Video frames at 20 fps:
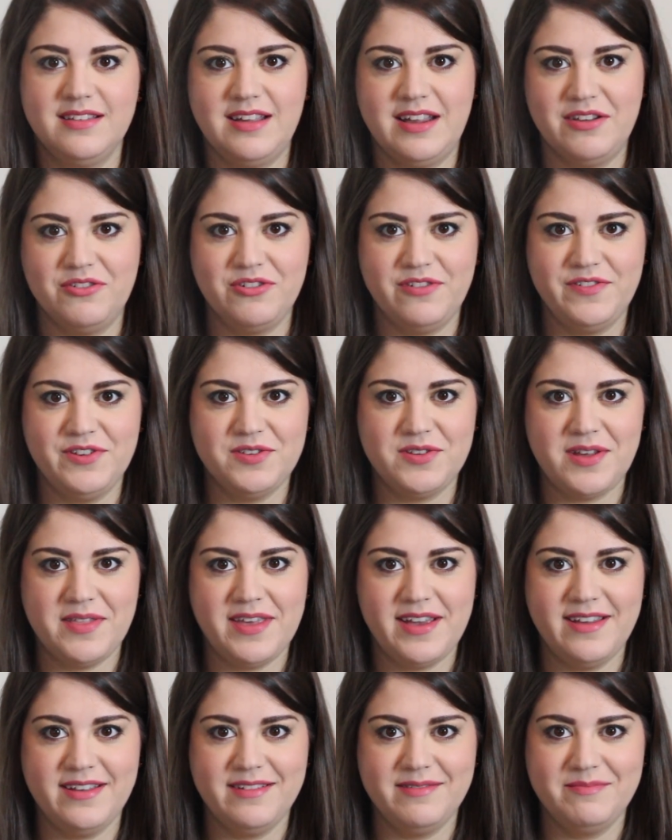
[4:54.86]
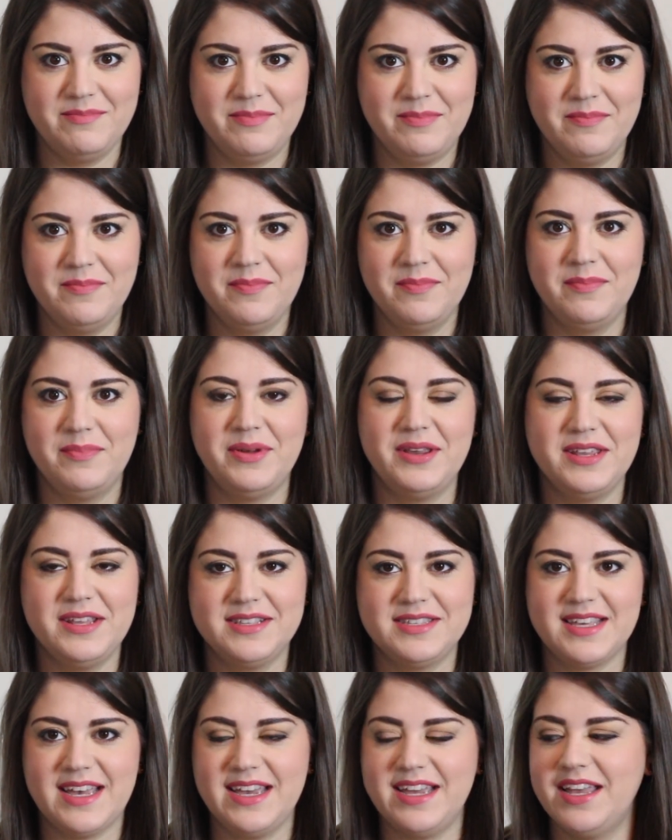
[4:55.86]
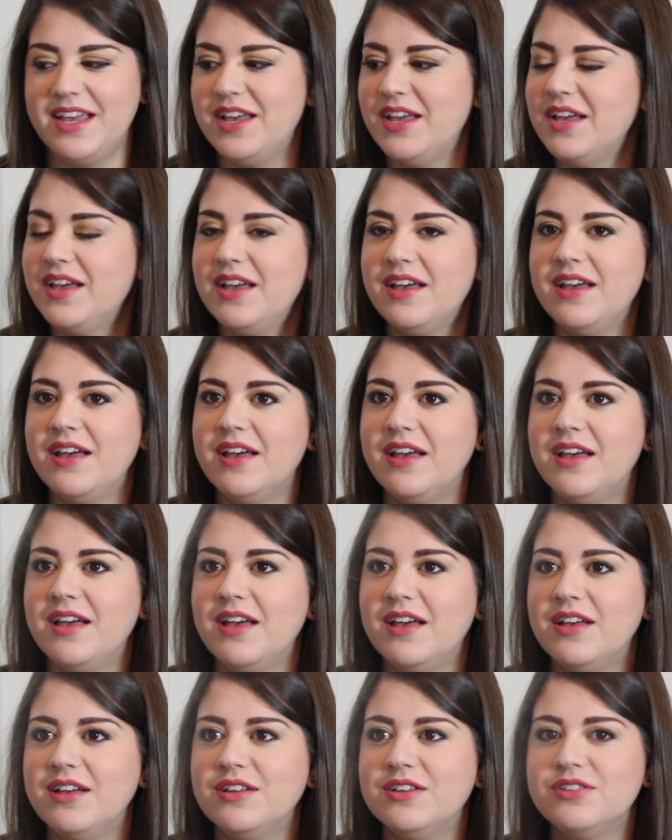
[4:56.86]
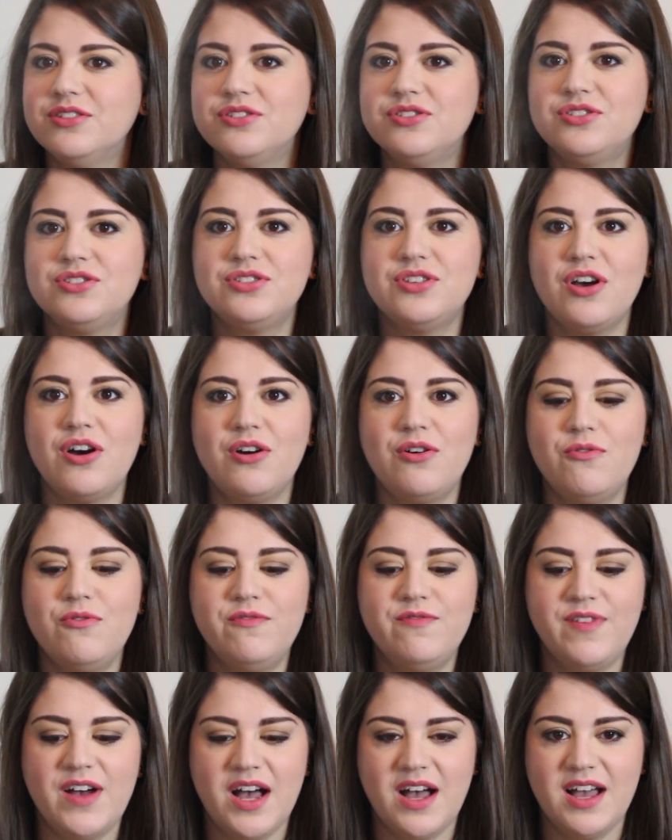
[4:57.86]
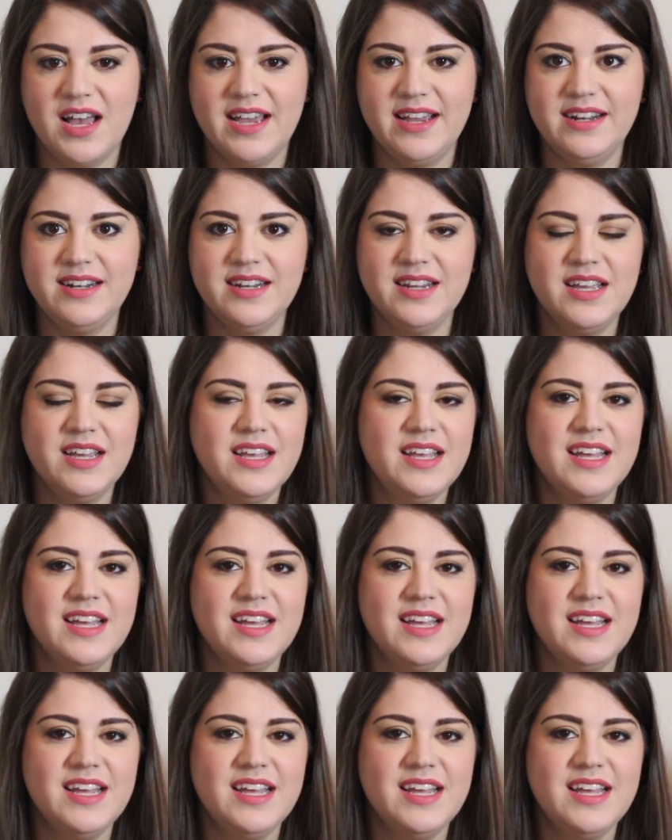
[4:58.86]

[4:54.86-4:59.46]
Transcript: I don't know if you saw that. But it's like so fine.